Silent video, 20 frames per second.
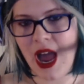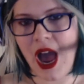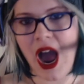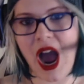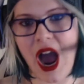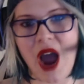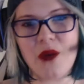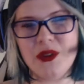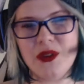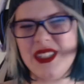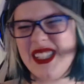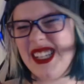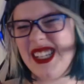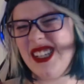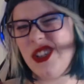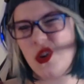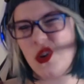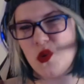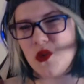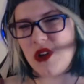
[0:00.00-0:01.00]
I would say
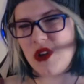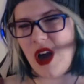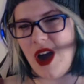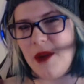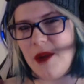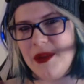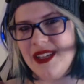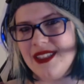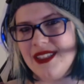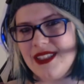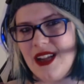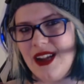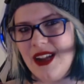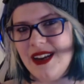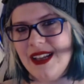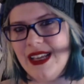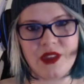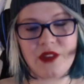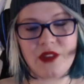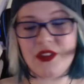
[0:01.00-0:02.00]
don't comment on
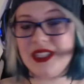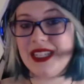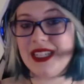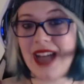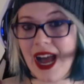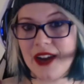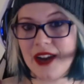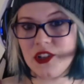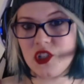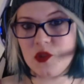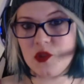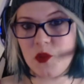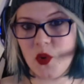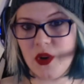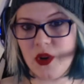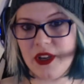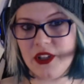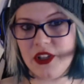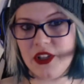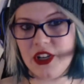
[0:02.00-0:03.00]
it. If it's not a
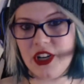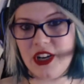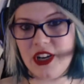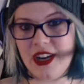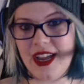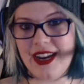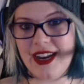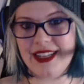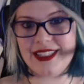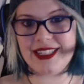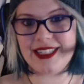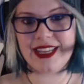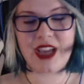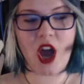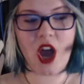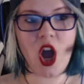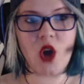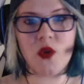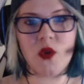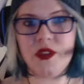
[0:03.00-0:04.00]
spoiler and it's like,
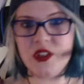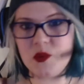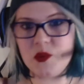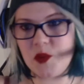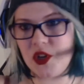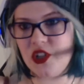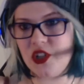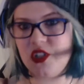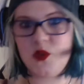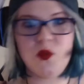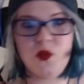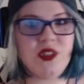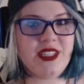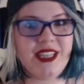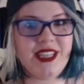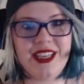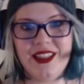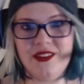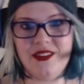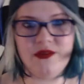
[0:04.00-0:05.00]
oh, this person was
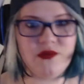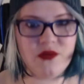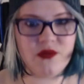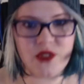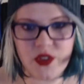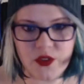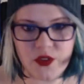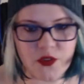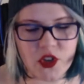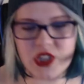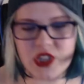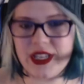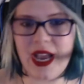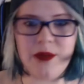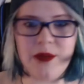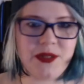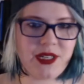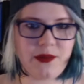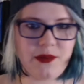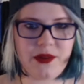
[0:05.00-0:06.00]
in the first
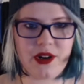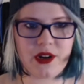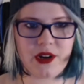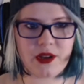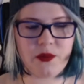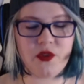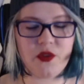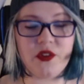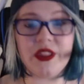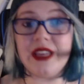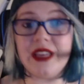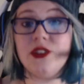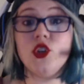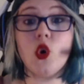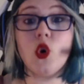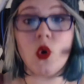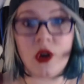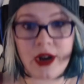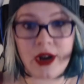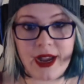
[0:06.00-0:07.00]
Captain America movie, like
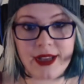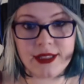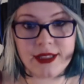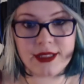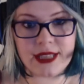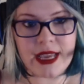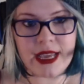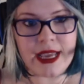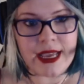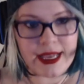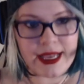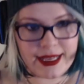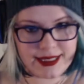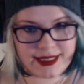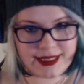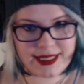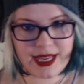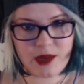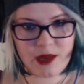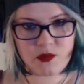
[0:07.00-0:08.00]
Torres. It's
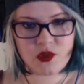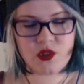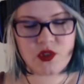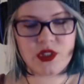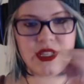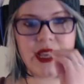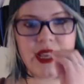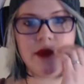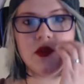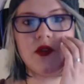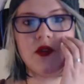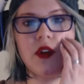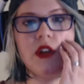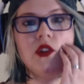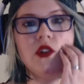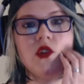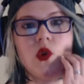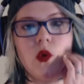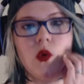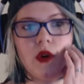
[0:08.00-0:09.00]
Sam's friend
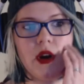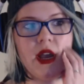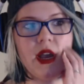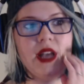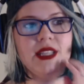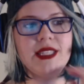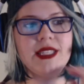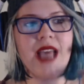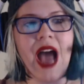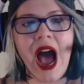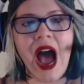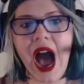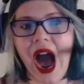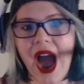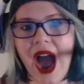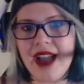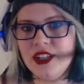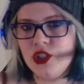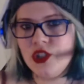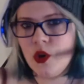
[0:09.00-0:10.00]
Torres.
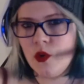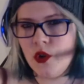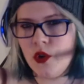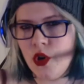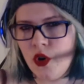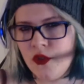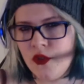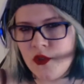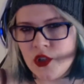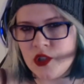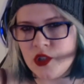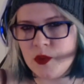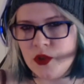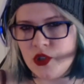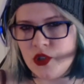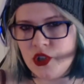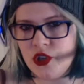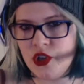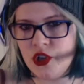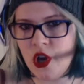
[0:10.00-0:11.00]
I don't know if we're
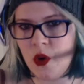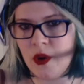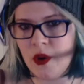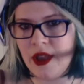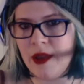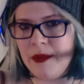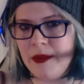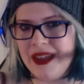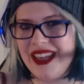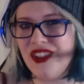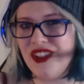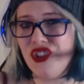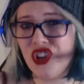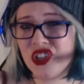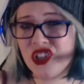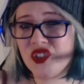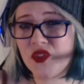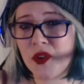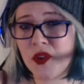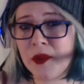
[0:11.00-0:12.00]
supposed to know him. He
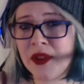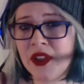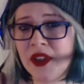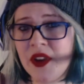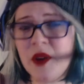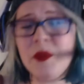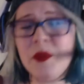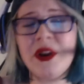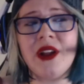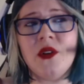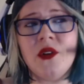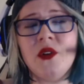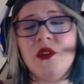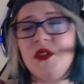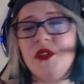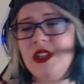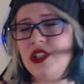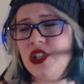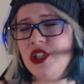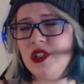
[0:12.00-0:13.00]
looks familiar, but I don't know if
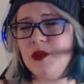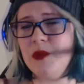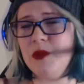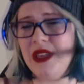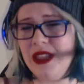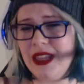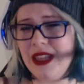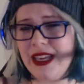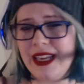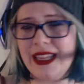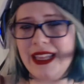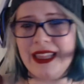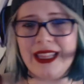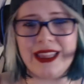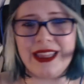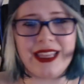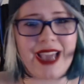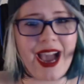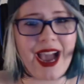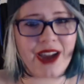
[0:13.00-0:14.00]
that's just me thinking that
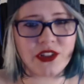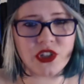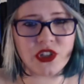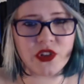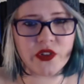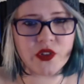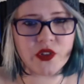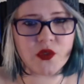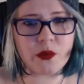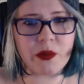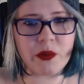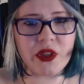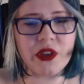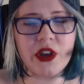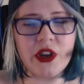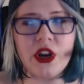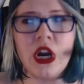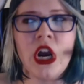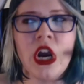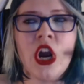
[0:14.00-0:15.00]
the actor looks
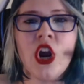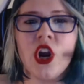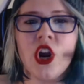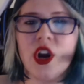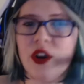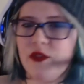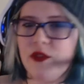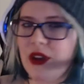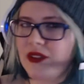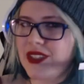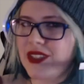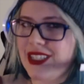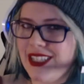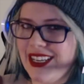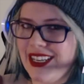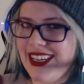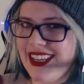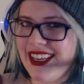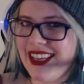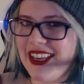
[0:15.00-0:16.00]
familiar or if I've
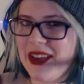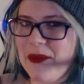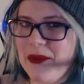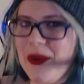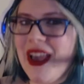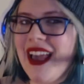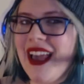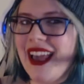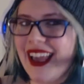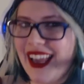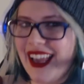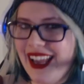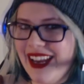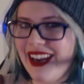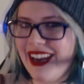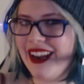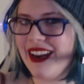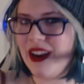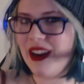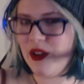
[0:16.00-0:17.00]
seen him in
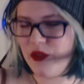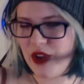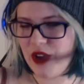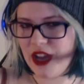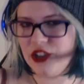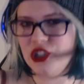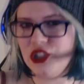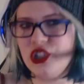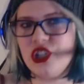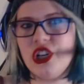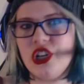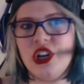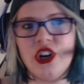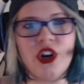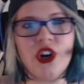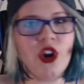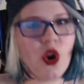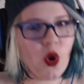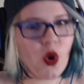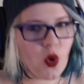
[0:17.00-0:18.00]
an
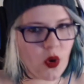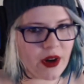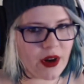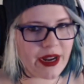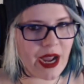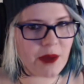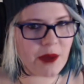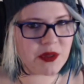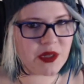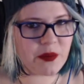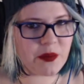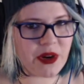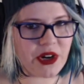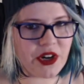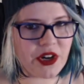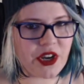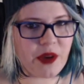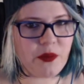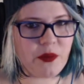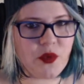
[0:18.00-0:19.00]
Avenger or a Captain
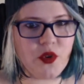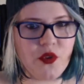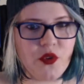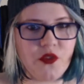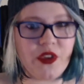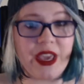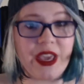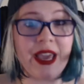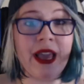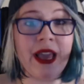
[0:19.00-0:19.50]
America movie.